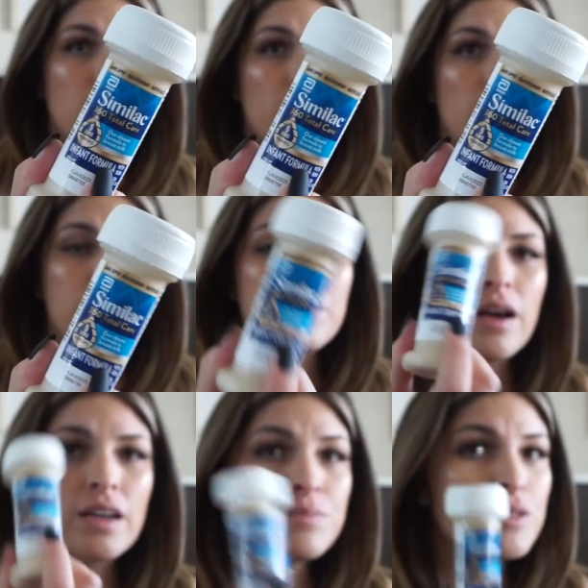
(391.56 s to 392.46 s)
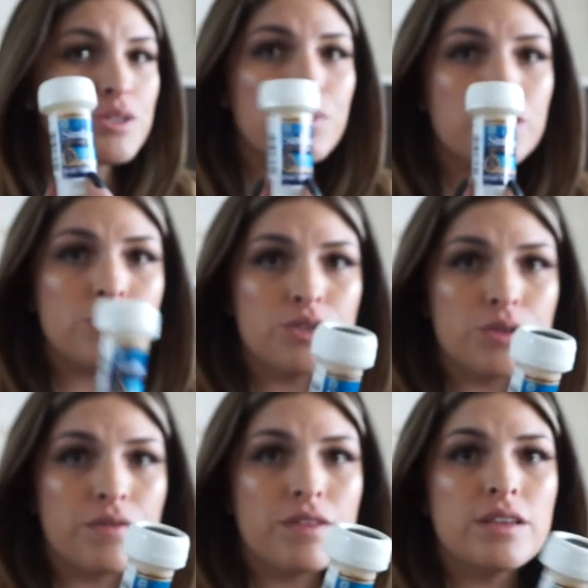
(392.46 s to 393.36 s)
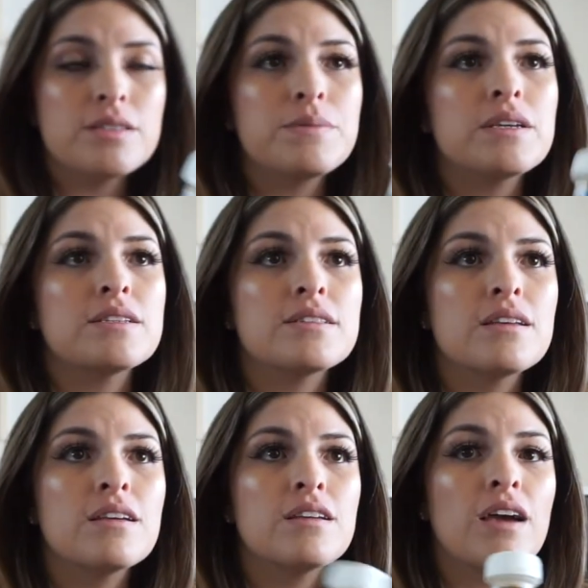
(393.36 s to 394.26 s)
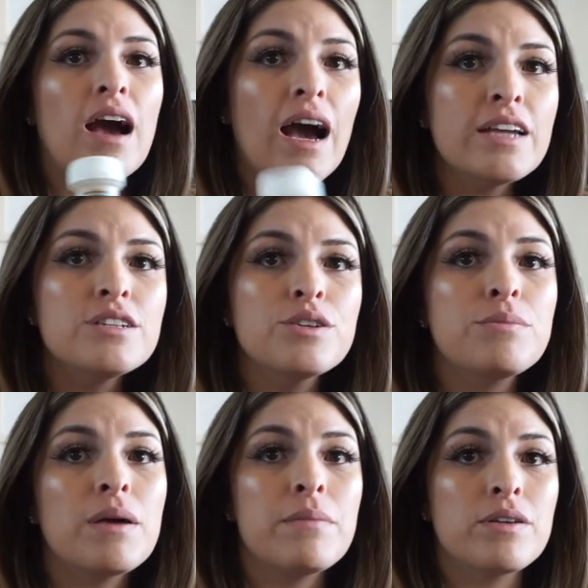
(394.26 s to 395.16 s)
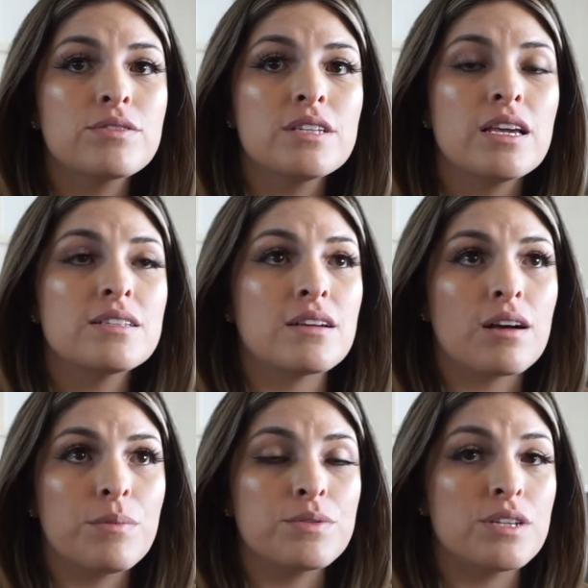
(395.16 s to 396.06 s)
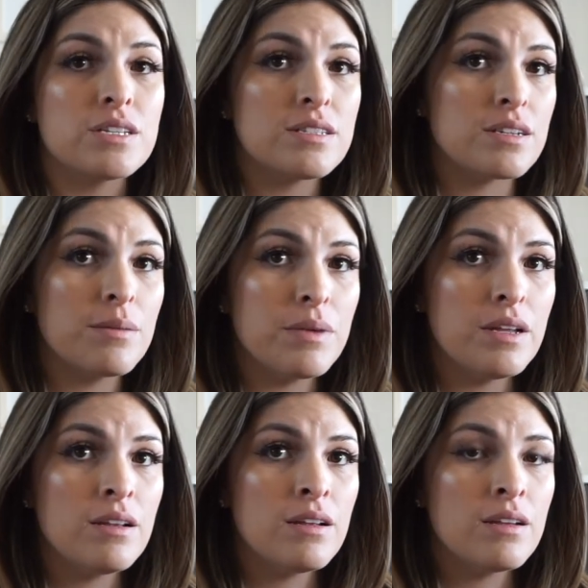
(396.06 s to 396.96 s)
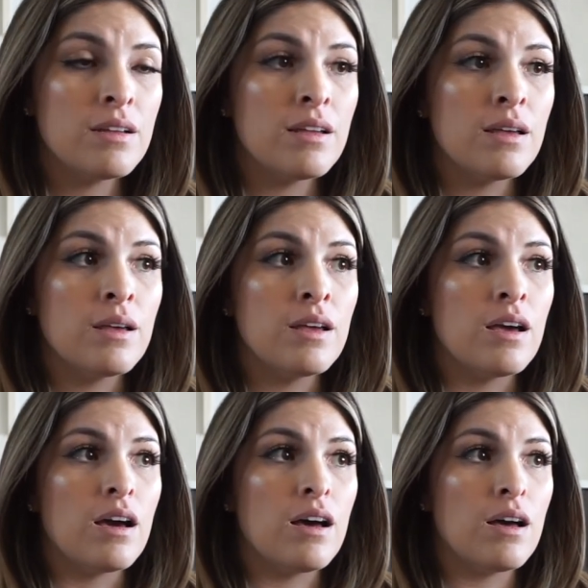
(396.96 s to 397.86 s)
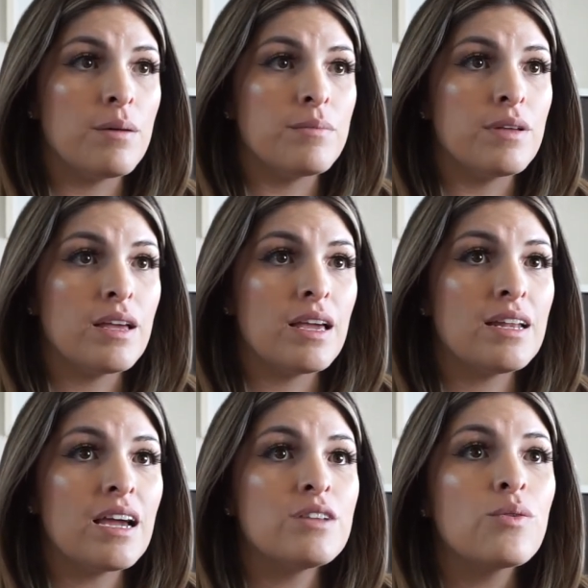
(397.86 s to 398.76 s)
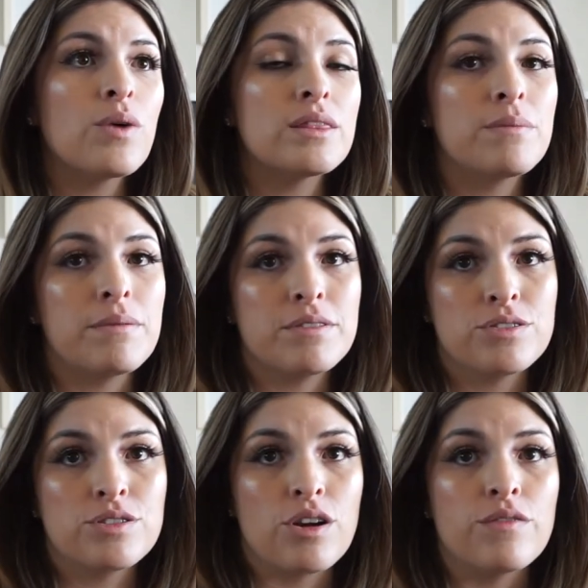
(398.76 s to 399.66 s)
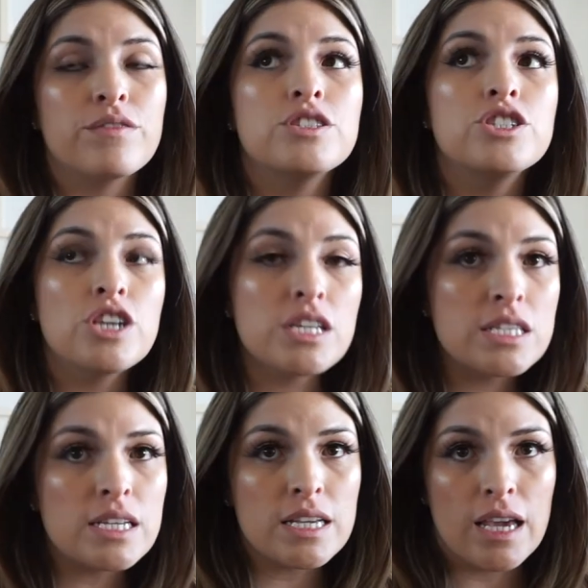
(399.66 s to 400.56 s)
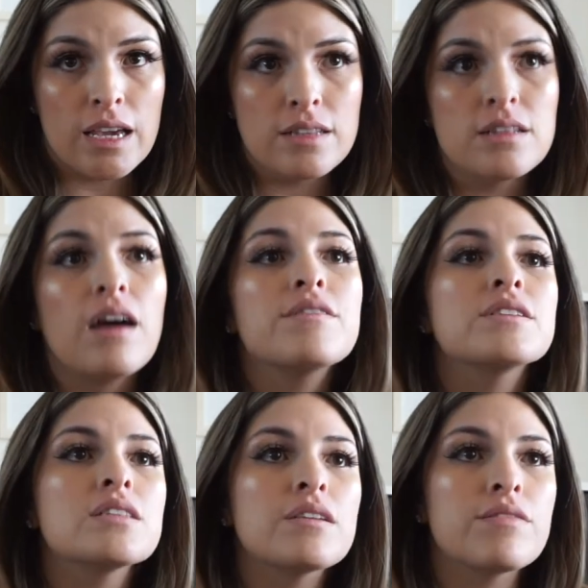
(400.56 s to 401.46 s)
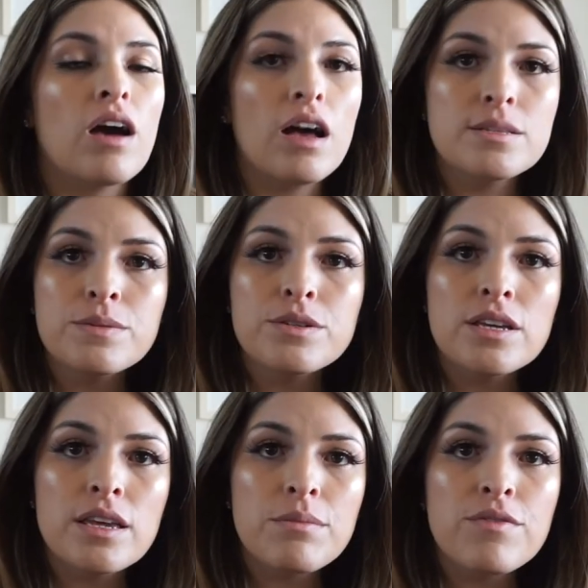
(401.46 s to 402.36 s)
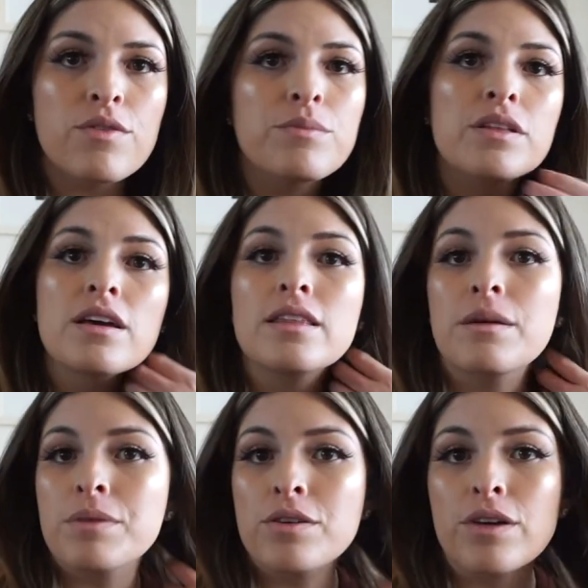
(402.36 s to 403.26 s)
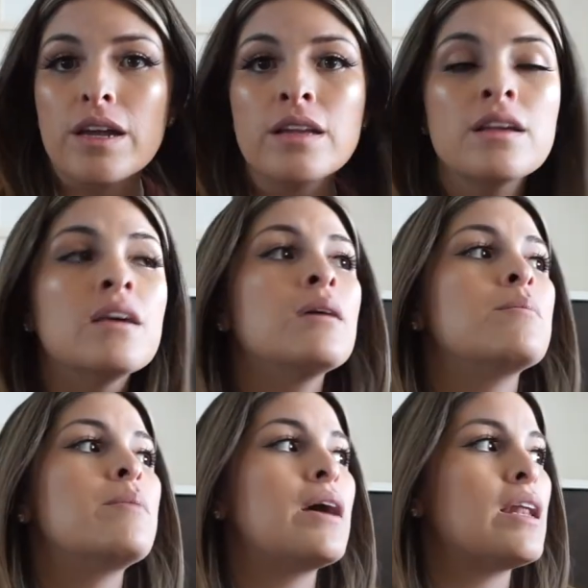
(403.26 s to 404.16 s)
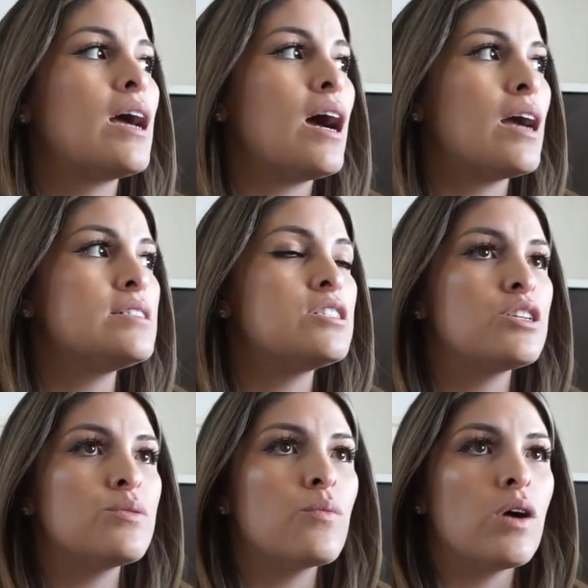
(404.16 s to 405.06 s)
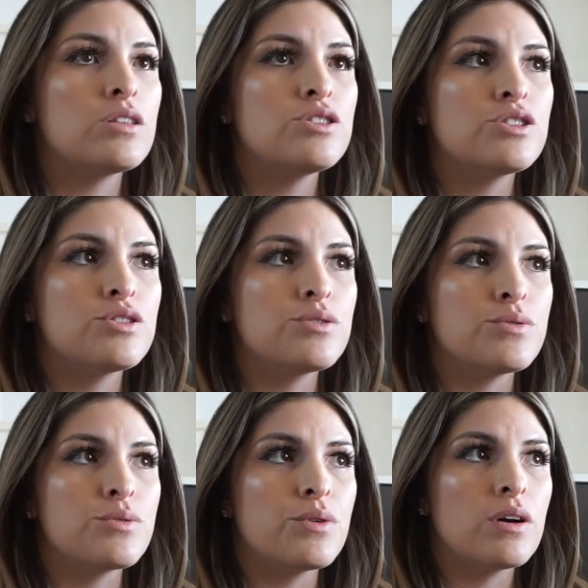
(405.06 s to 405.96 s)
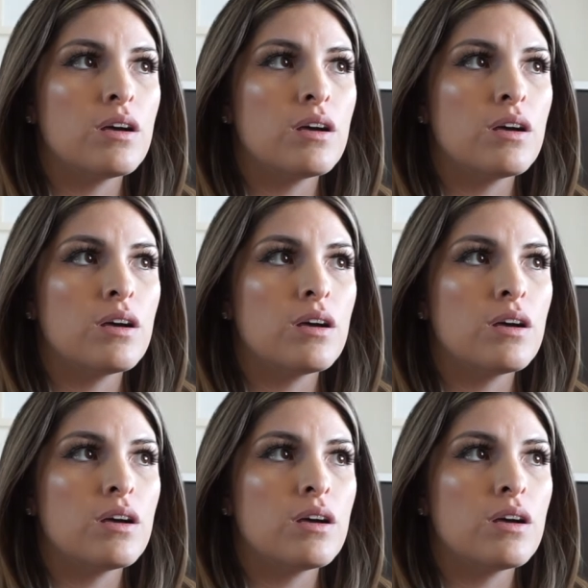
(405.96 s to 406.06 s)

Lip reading: I'm just bringing two of these because I know my milk takes a couple days to come in. And I don't want the baby to starve, just in case. Obviously, if the hospital can give me formula, that'd be great. But I didn't want to